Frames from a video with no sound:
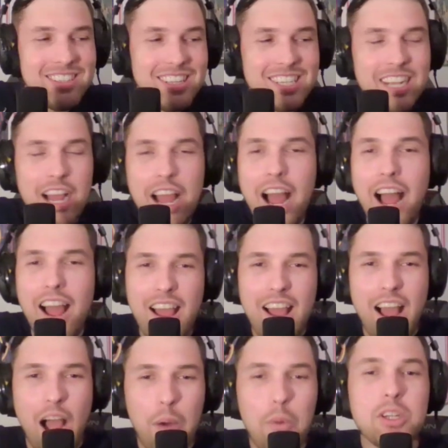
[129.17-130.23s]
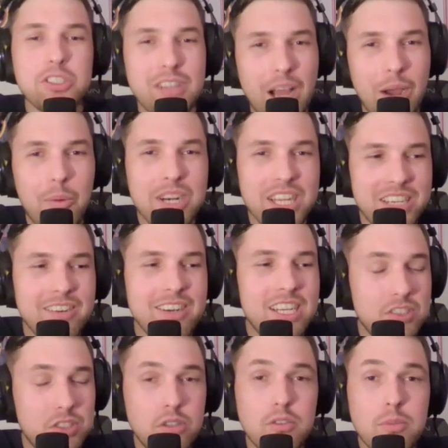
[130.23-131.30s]
Like I want to hear it
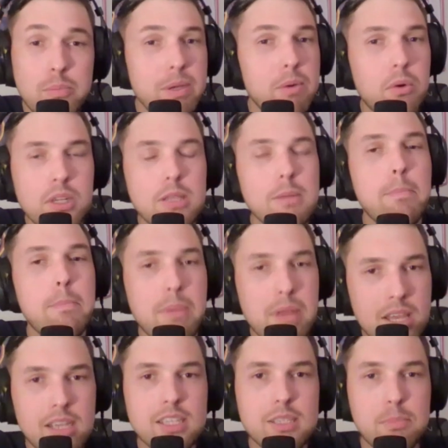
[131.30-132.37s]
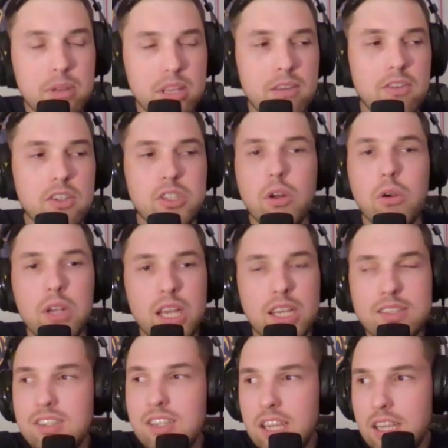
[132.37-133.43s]
because you've been one of the biggest believers in
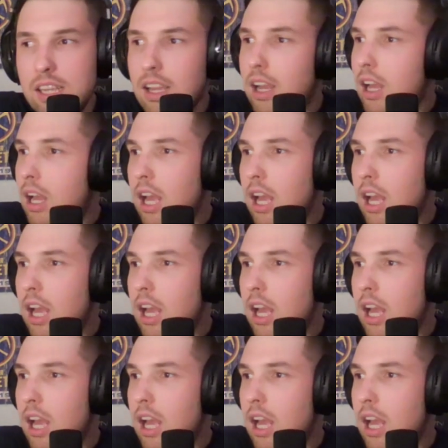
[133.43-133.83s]
OKC,